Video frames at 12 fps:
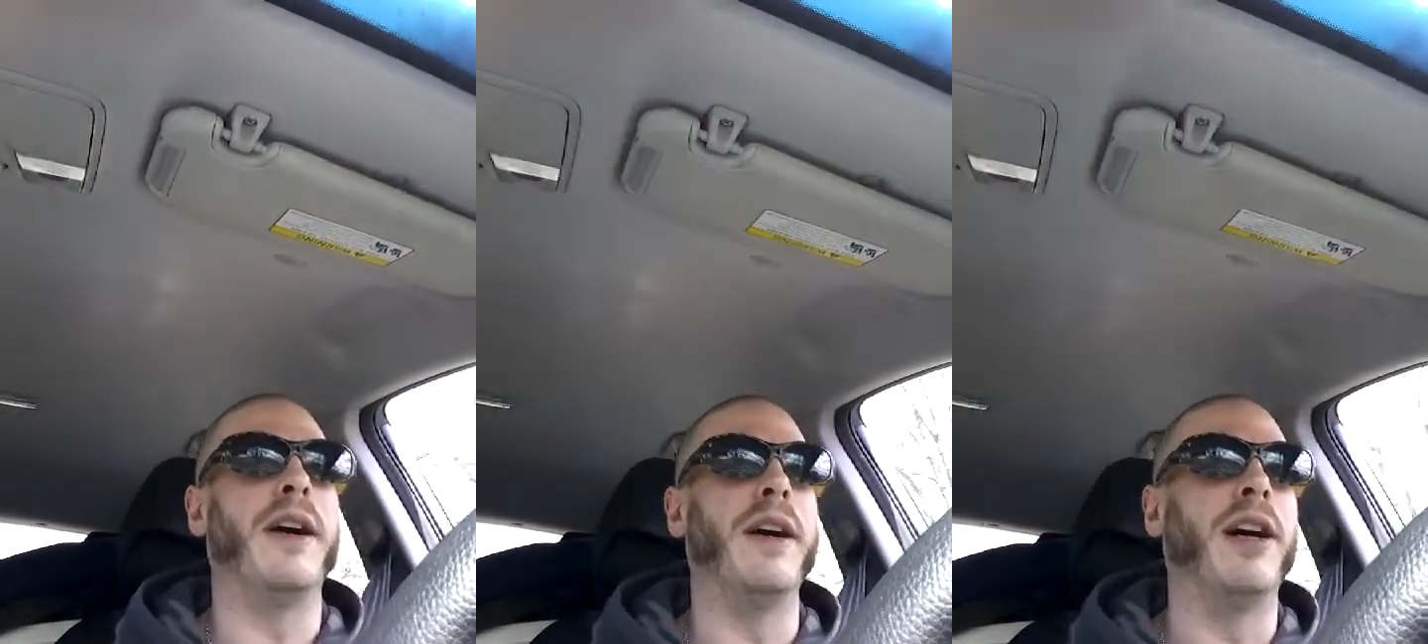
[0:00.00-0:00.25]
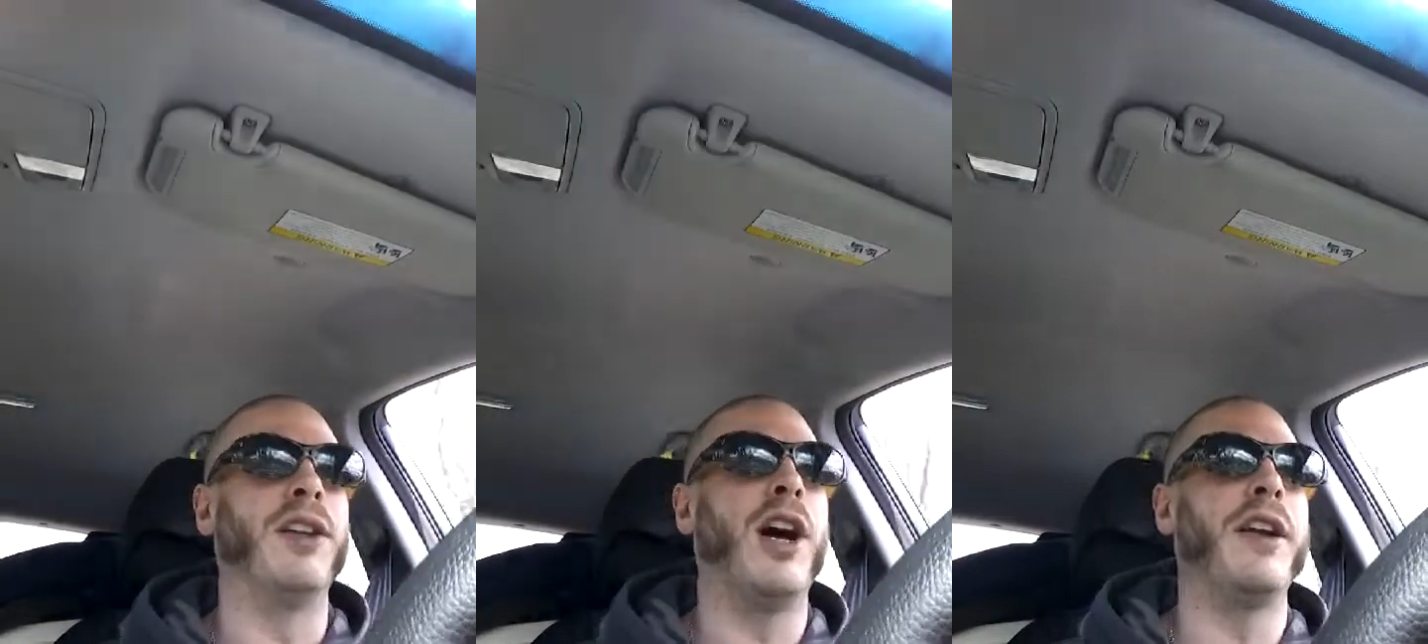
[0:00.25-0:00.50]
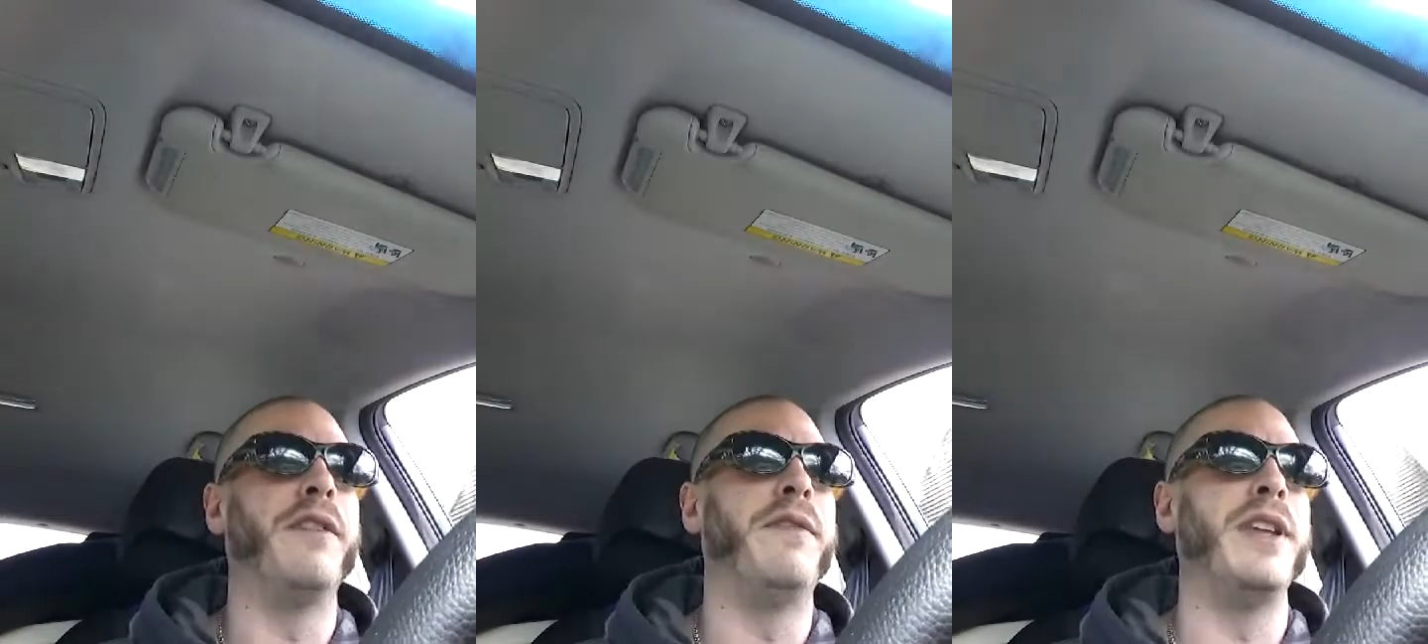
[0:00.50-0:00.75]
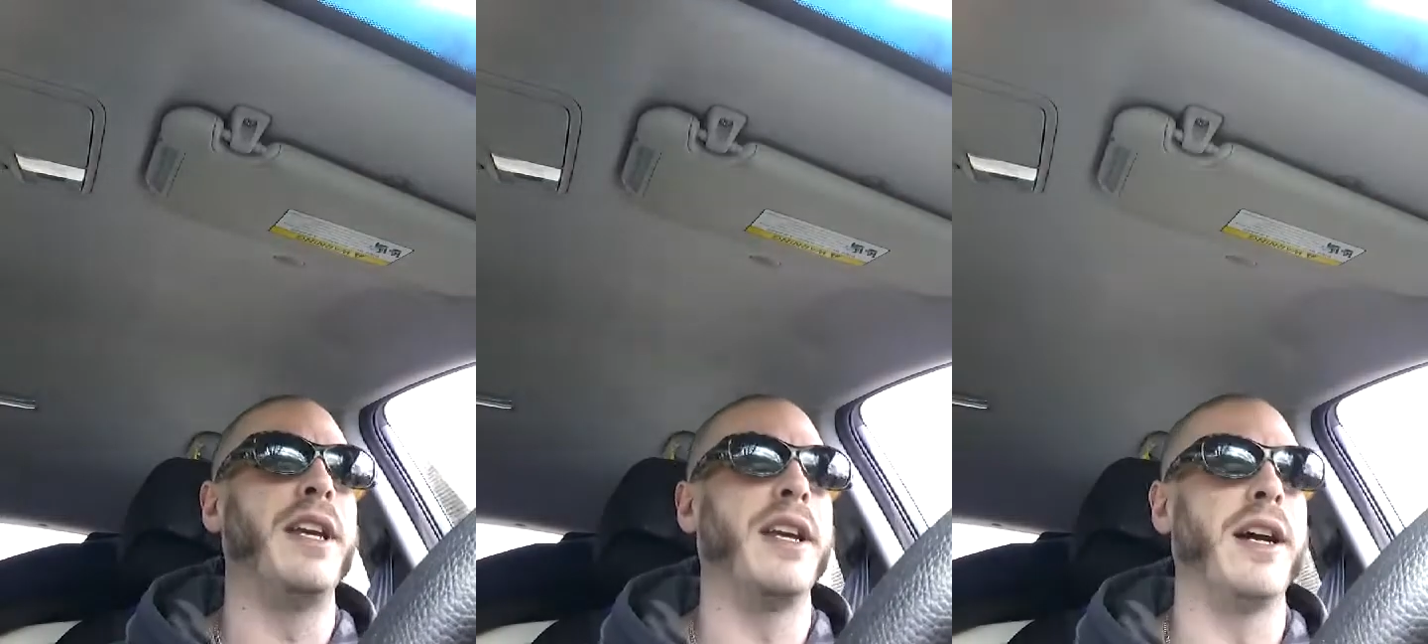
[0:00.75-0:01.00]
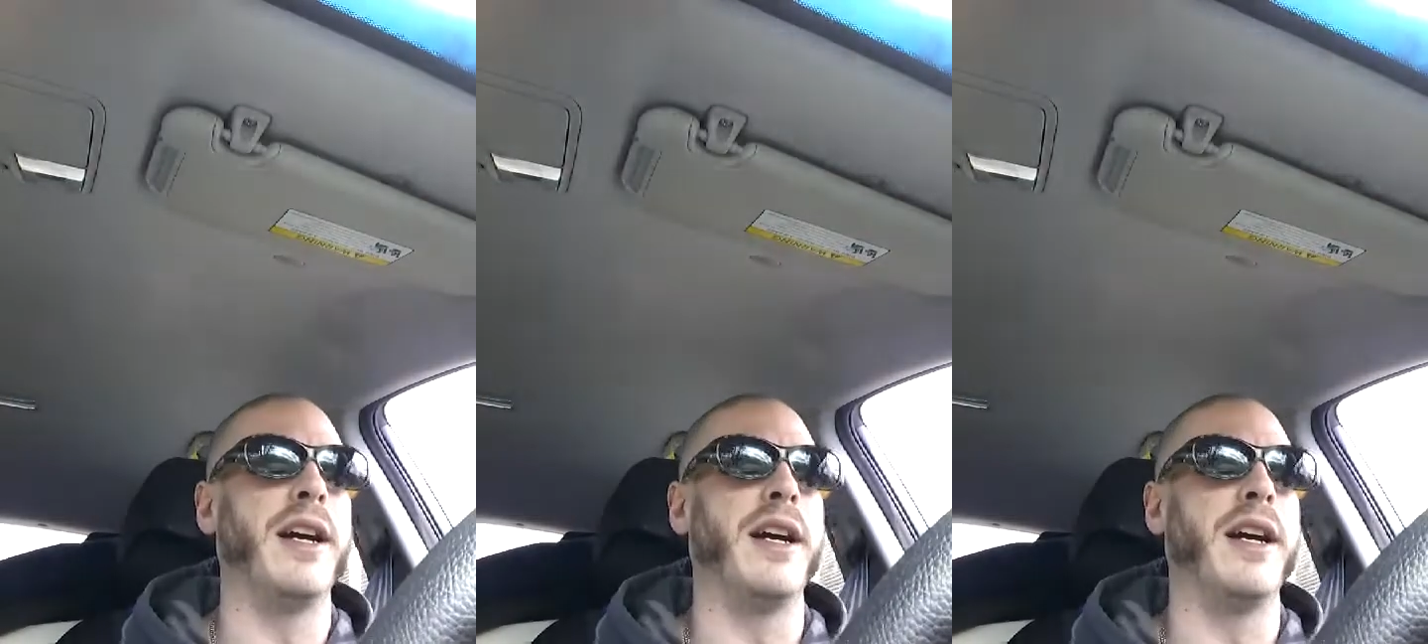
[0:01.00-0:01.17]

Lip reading: a lot of the